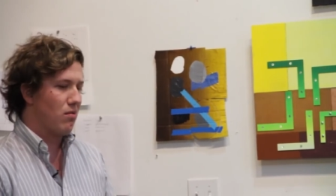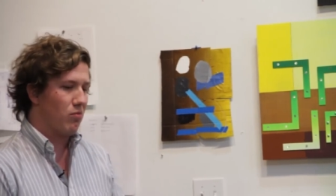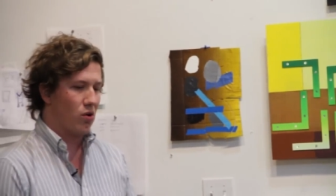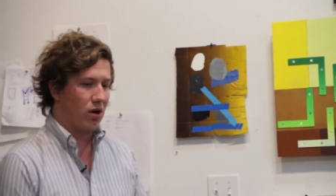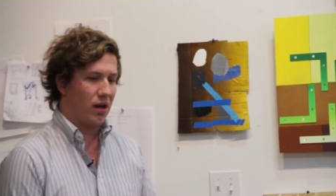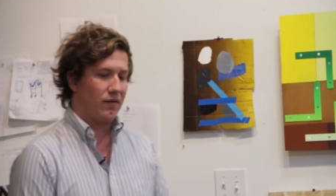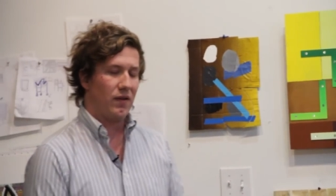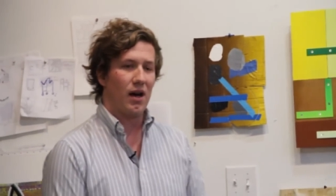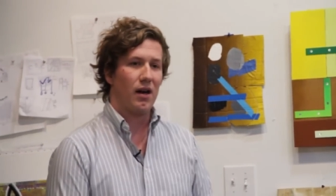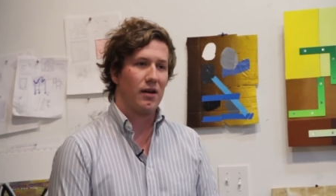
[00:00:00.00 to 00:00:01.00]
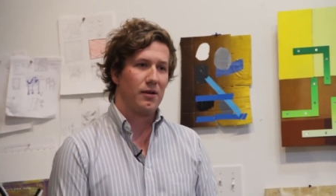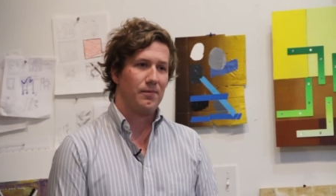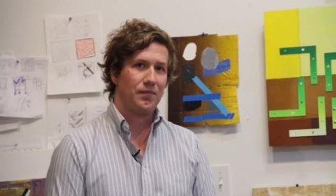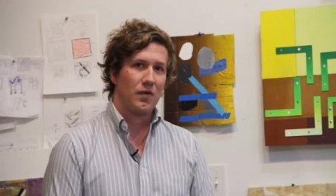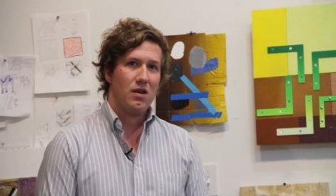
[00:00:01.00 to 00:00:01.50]
when I'm bored, I've got
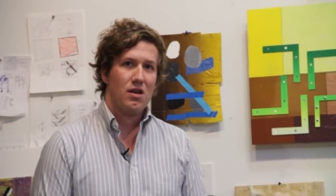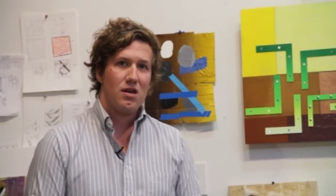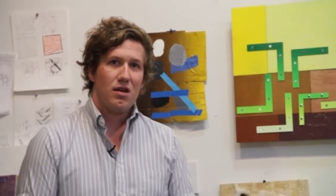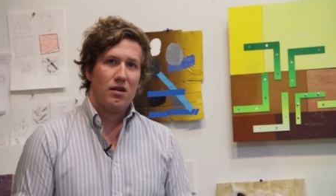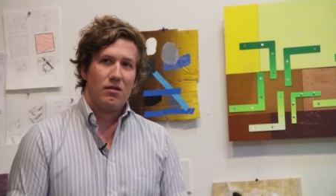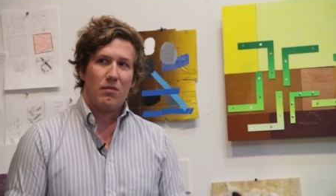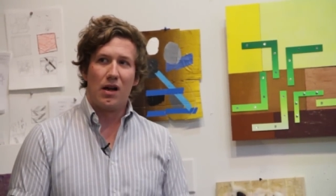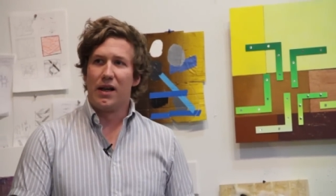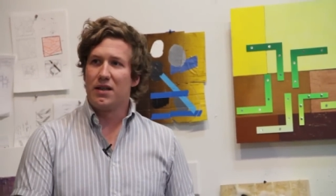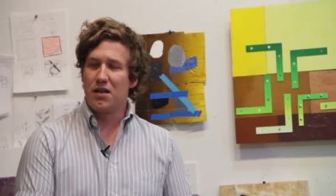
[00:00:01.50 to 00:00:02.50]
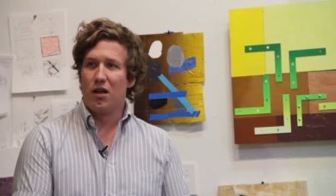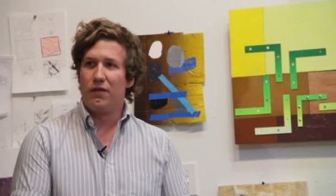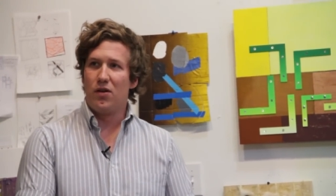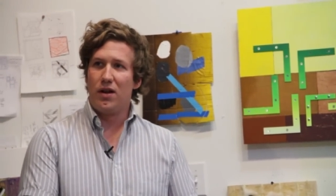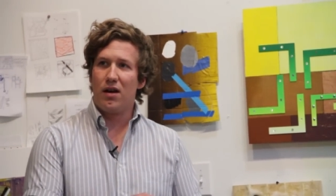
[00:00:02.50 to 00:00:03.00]
um, my like cell
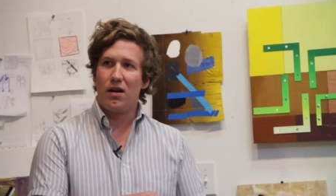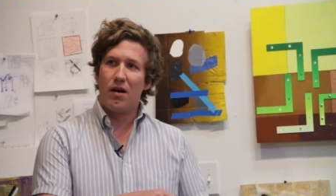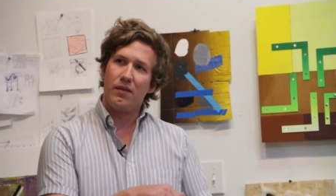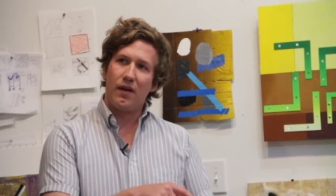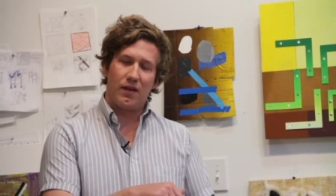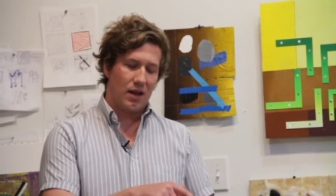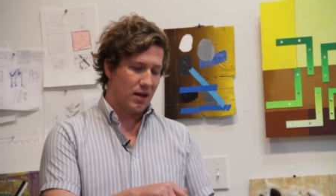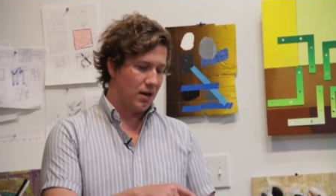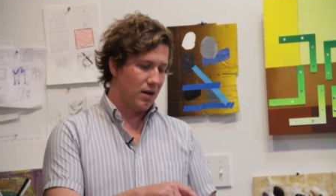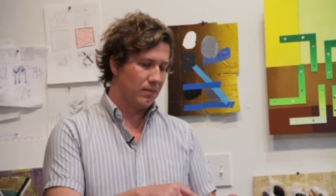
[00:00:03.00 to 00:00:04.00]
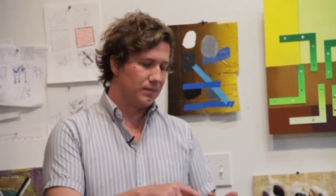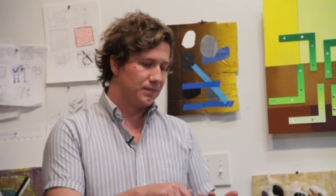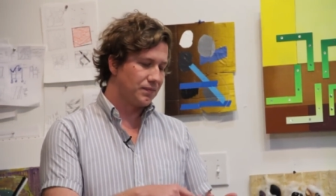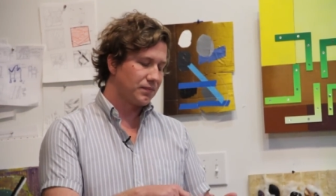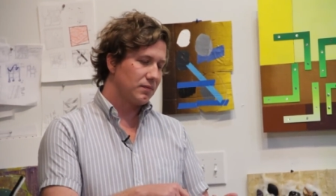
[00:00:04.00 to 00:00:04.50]
phone out, and I'll like a
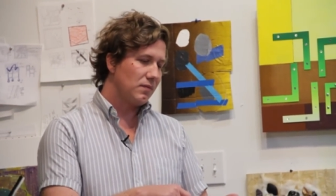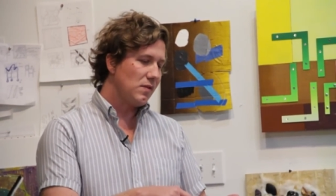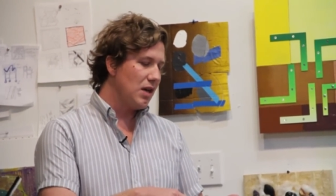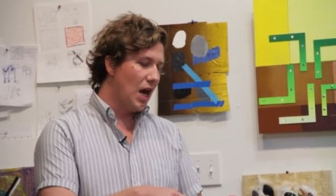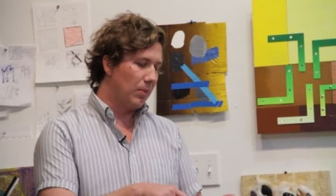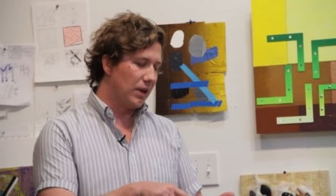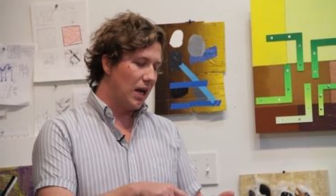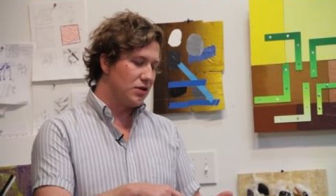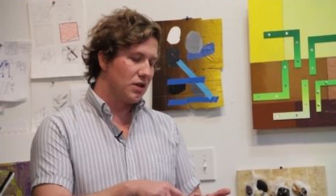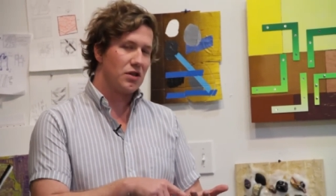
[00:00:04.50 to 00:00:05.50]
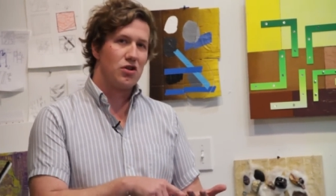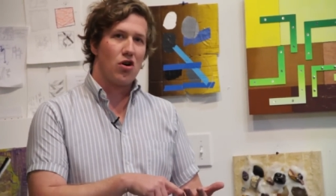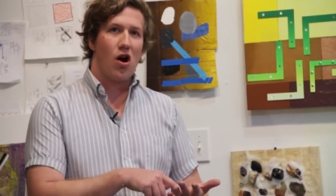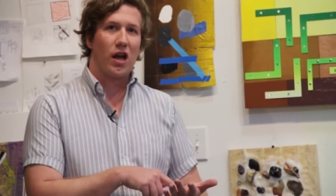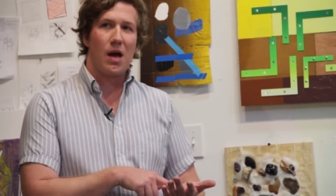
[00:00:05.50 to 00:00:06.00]
application that's a
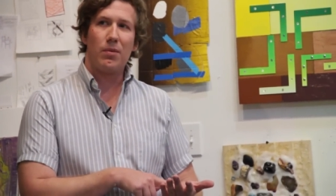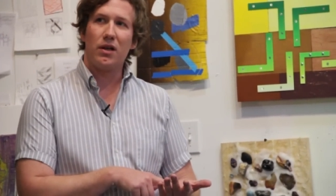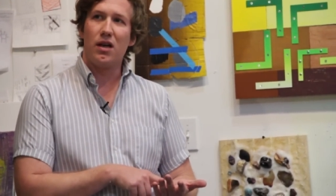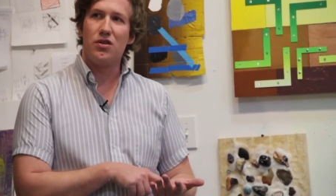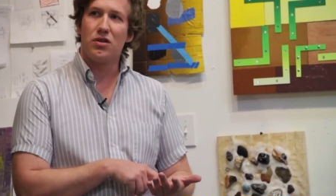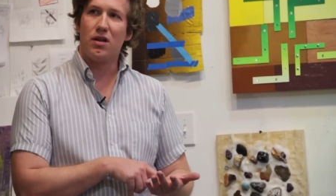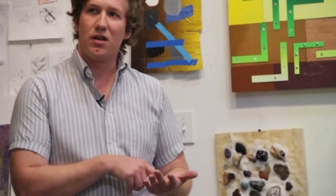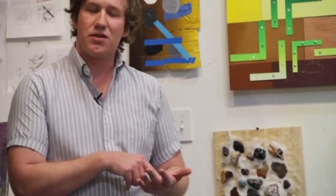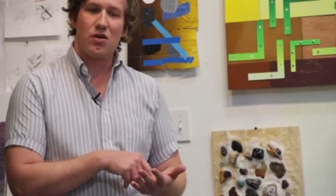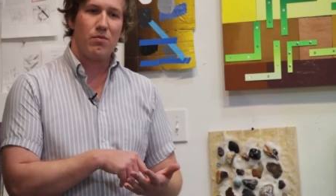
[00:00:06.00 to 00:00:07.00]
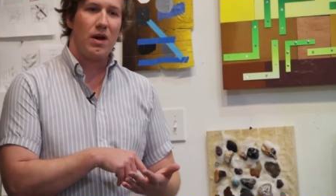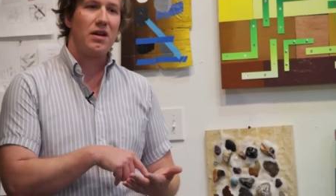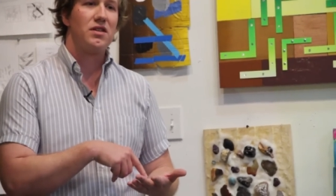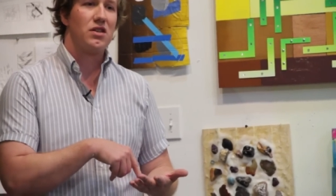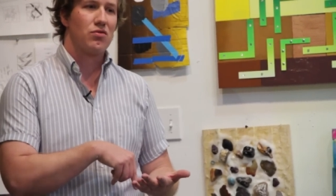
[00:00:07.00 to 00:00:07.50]
drawing application, and so it
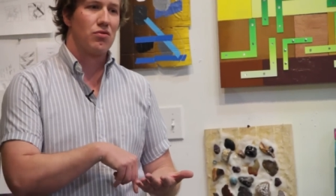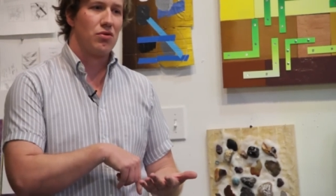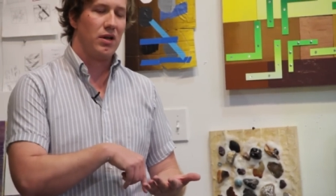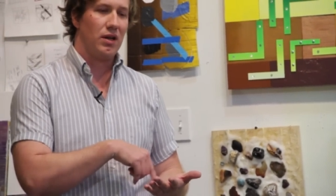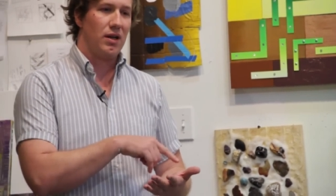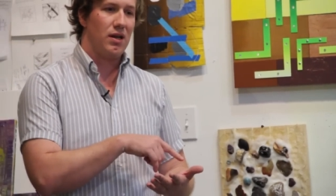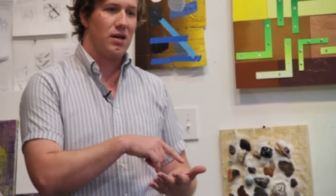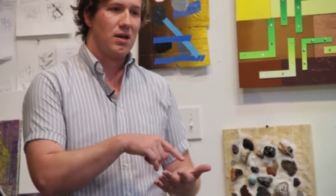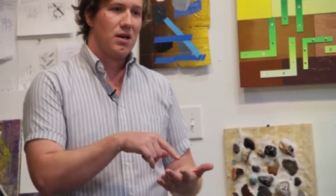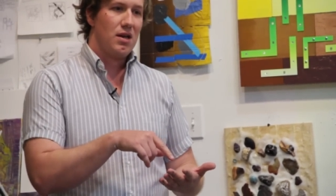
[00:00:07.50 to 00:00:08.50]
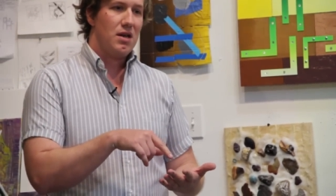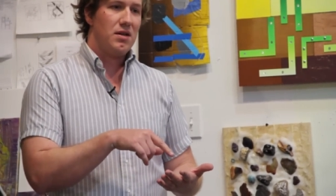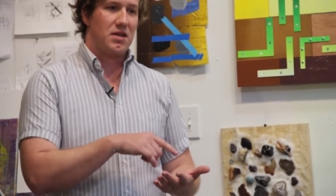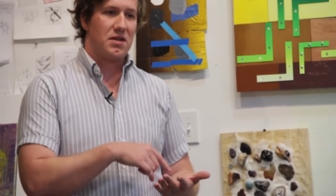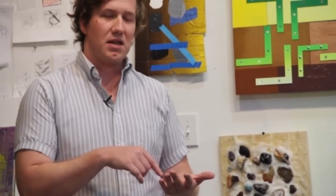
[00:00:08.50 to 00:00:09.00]
makes these really
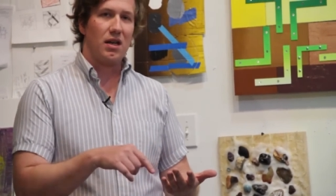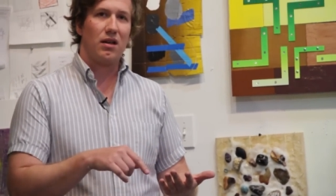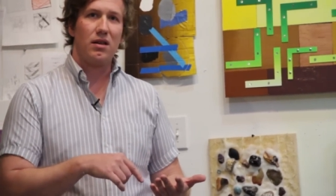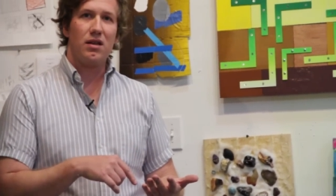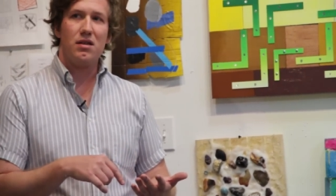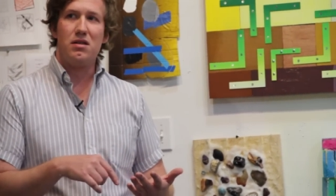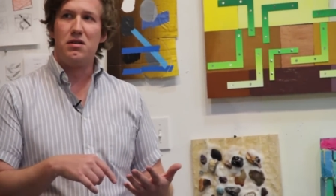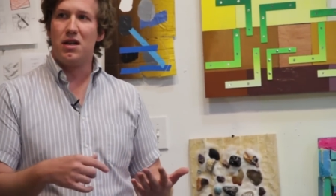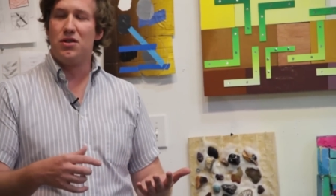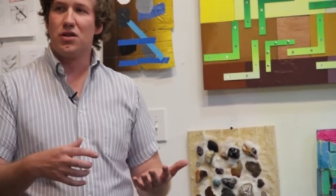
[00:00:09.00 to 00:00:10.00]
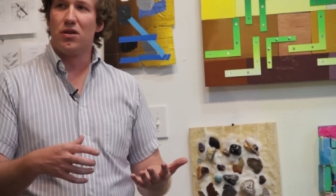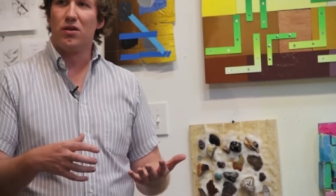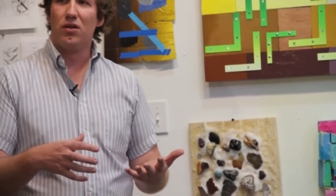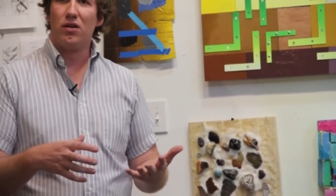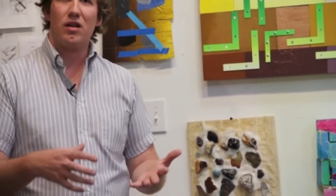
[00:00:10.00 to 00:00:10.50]
distinctly
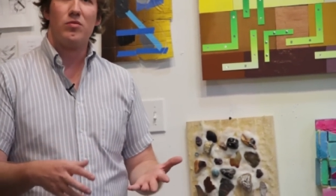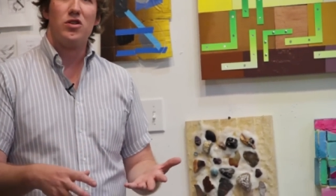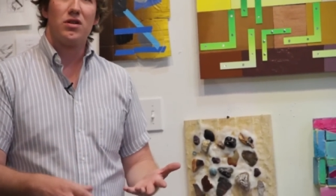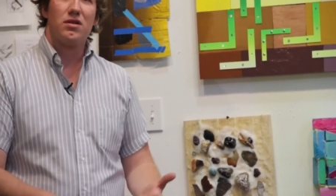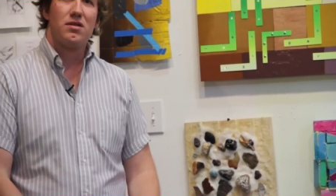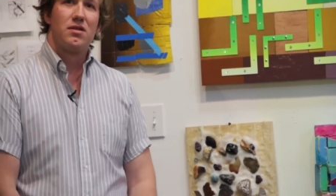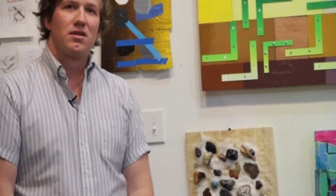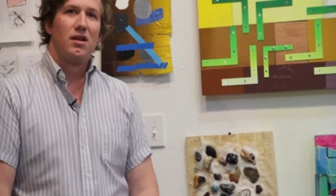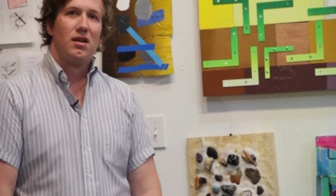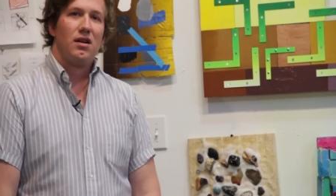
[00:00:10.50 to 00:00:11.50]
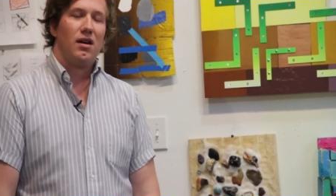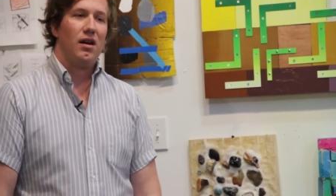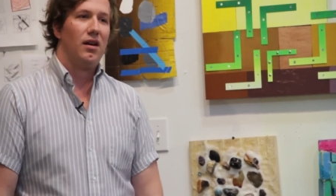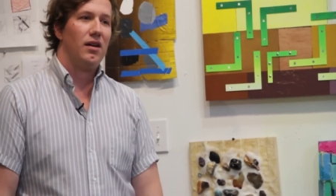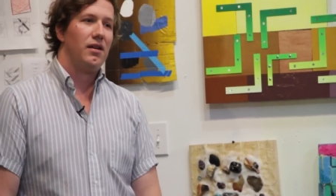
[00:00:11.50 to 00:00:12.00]
digital images.
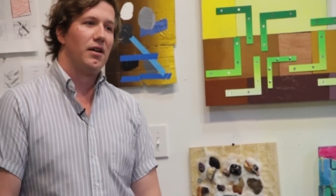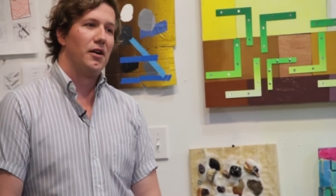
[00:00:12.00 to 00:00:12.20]
And